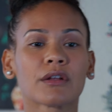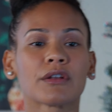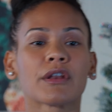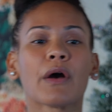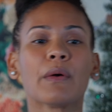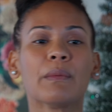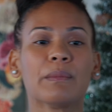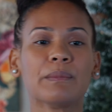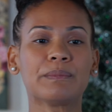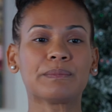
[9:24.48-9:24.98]

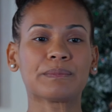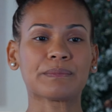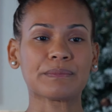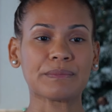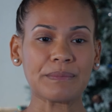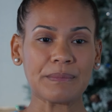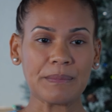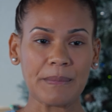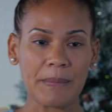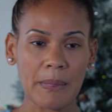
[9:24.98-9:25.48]
No,
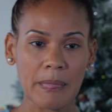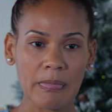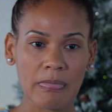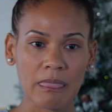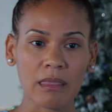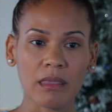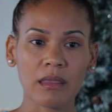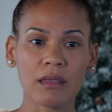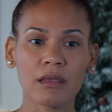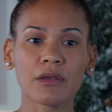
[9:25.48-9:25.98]

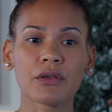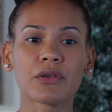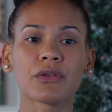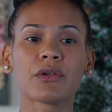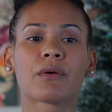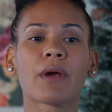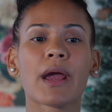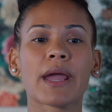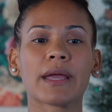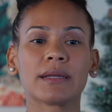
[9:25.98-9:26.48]

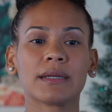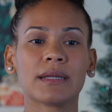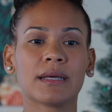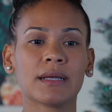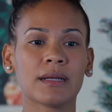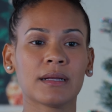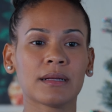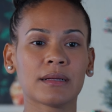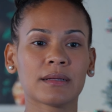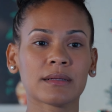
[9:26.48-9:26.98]
you're right.
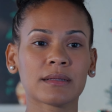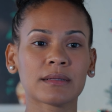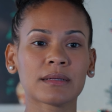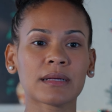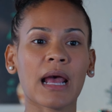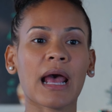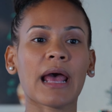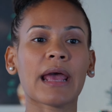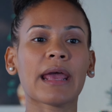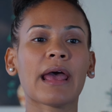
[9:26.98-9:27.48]

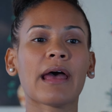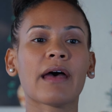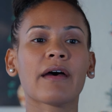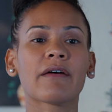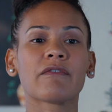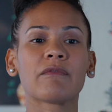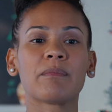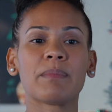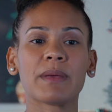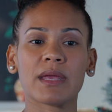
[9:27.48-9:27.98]
I
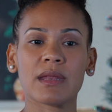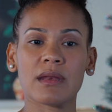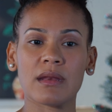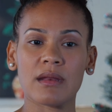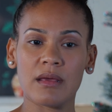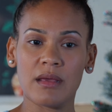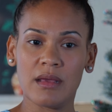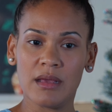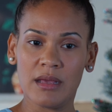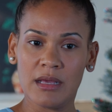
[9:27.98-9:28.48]
have
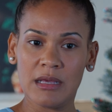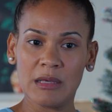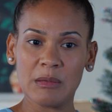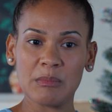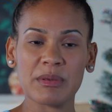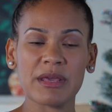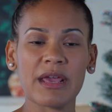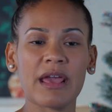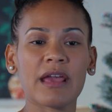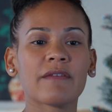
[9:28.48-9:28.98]
been
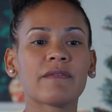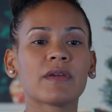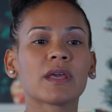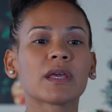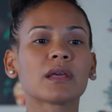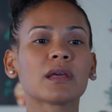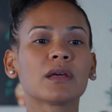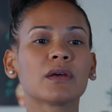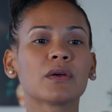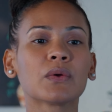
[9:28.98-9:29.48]

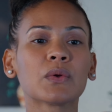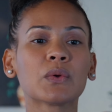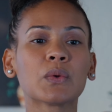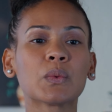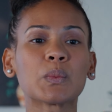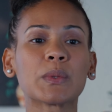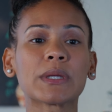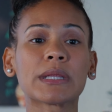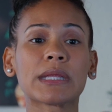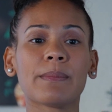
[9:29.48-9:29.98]
behaving
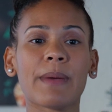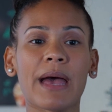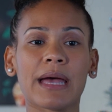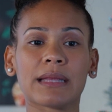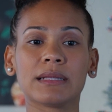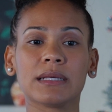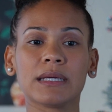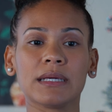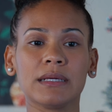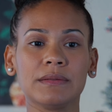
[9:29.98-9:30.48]
really
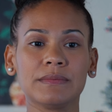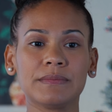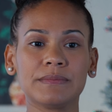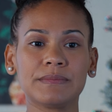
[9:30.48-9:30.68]
badly.